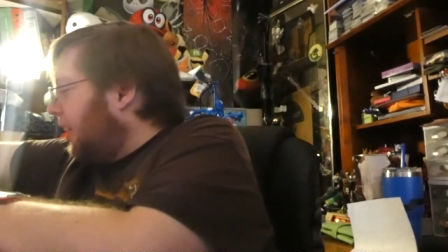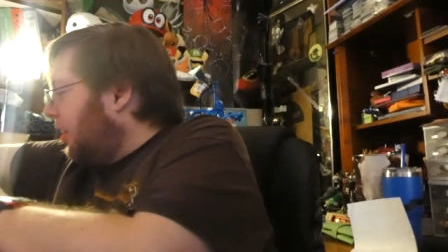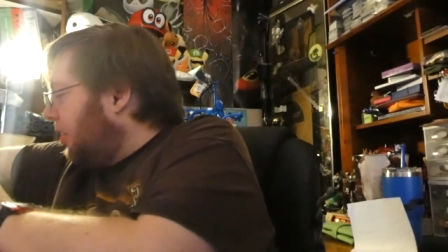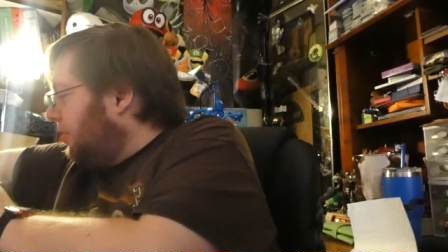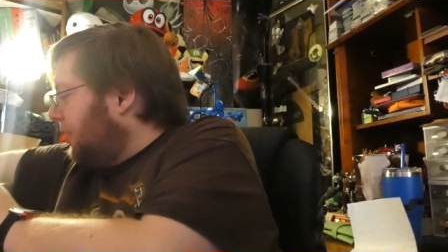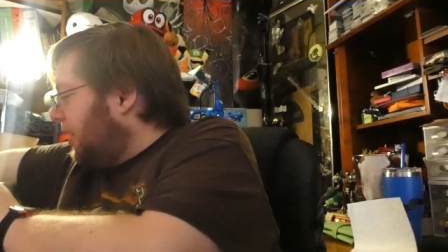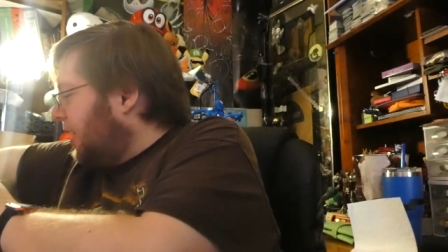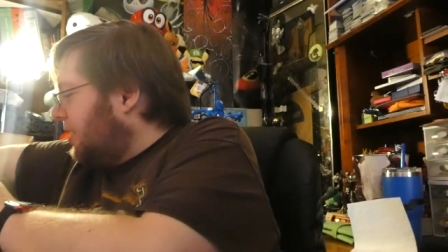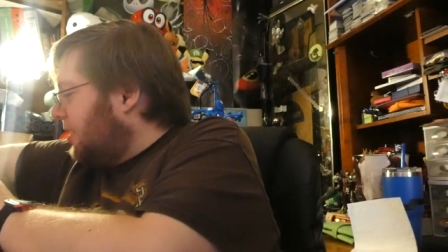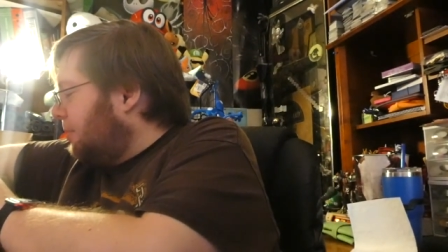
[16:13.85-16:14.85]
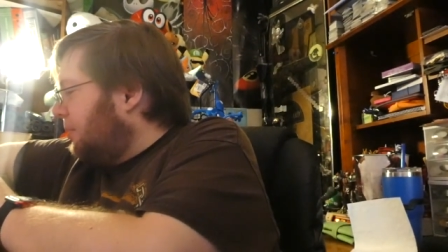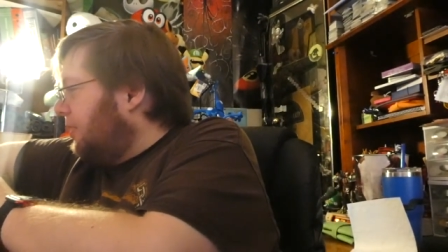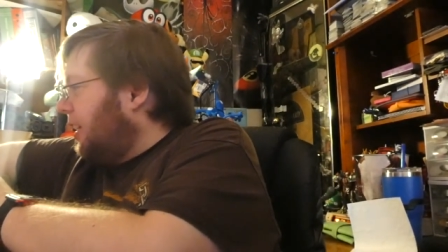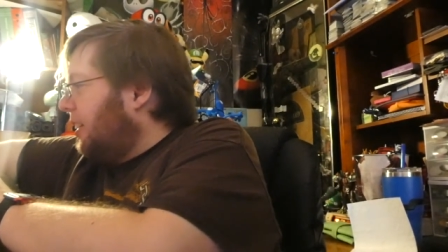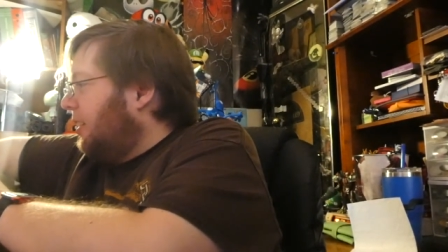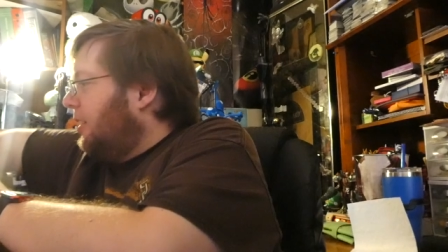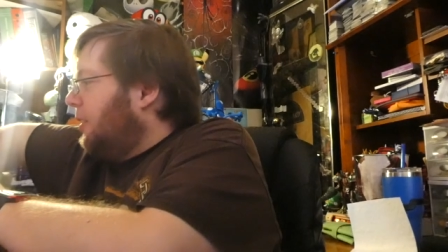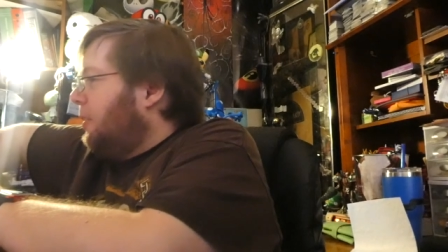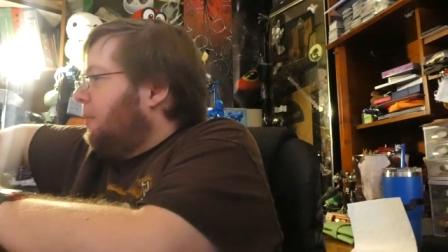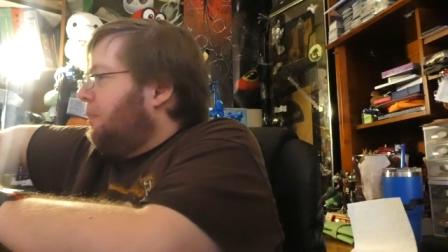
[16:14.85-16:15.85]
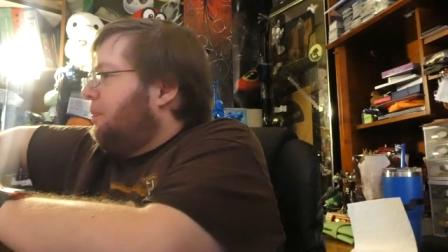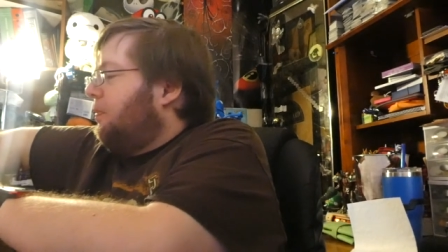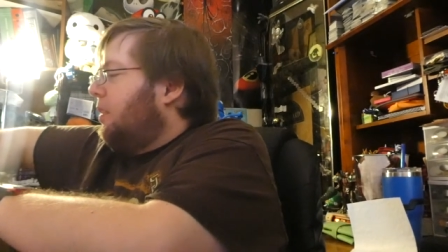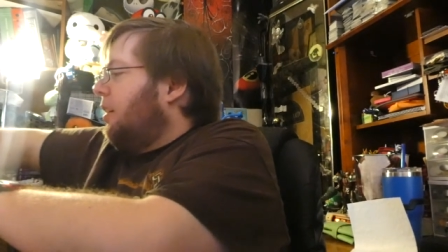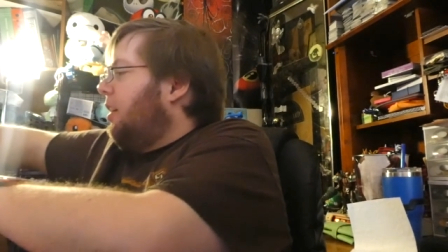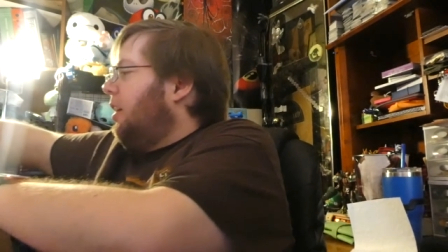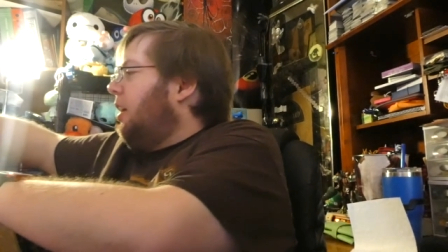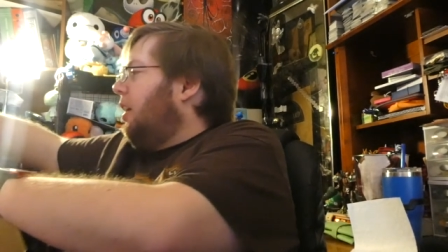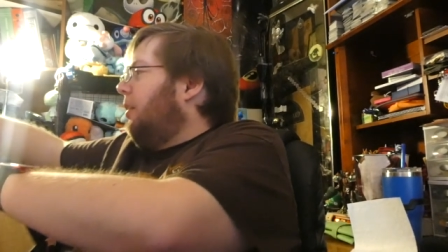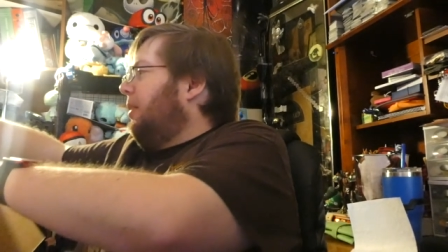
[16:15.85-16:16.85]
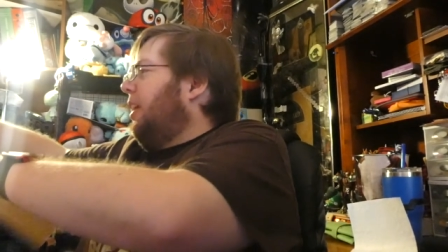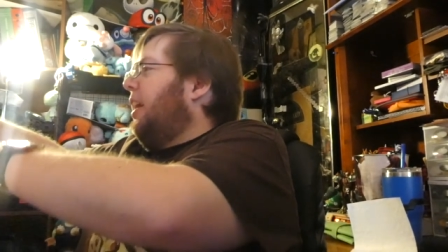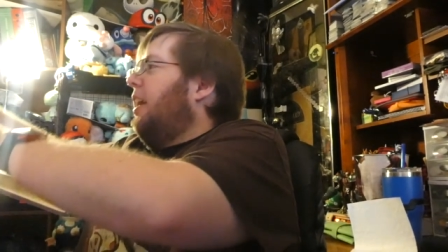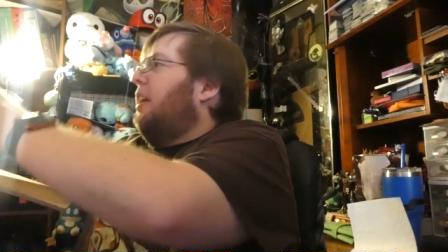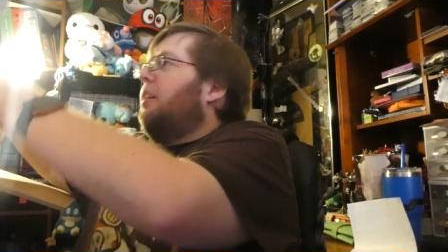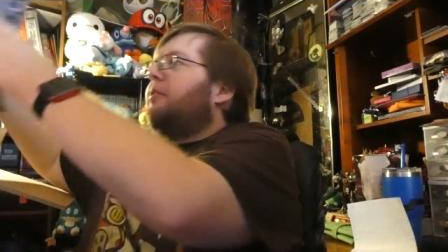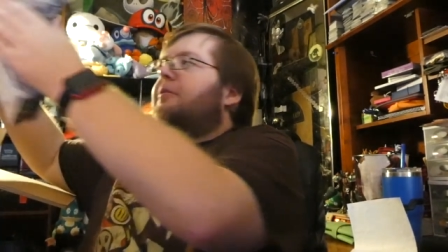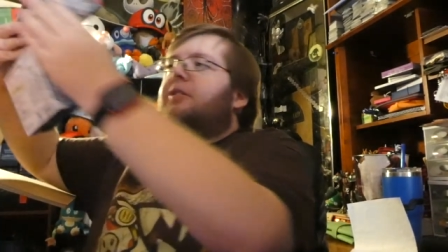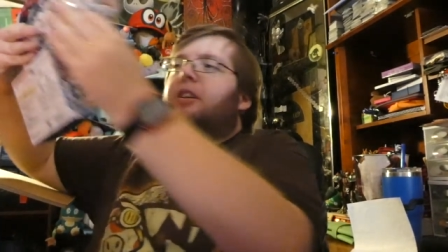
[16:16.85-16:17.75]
I love the concept of that. Uh, we have